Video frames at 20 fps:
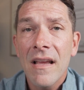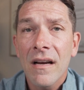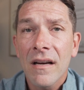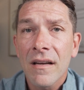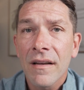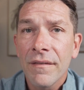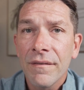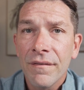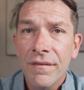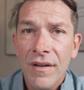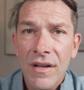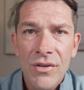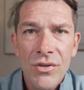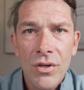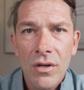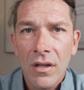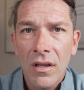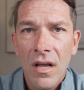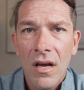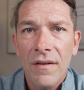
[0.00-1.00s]
a
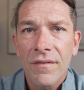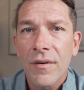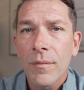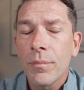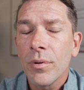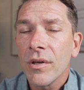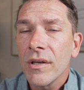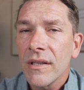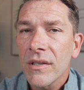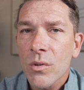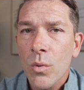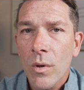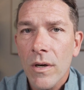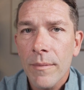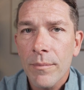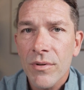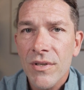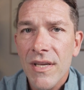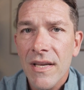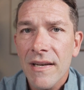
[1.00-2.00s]
conventional offer putting
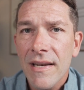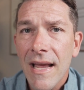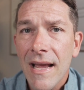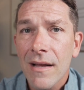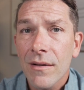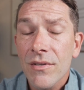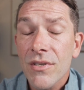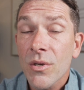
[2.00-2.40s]
20% down.